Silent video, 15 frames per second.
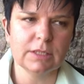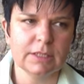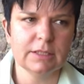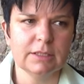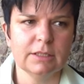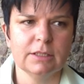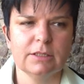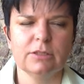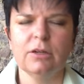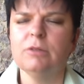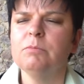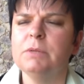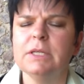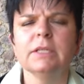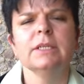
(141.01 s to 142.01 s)
It's
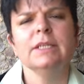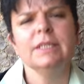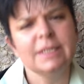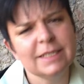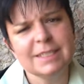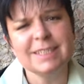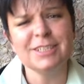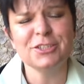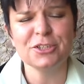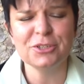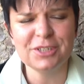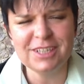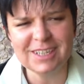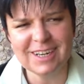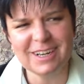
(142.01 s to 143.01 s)
not been an easy
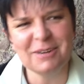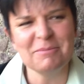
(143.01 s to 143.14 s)
journey.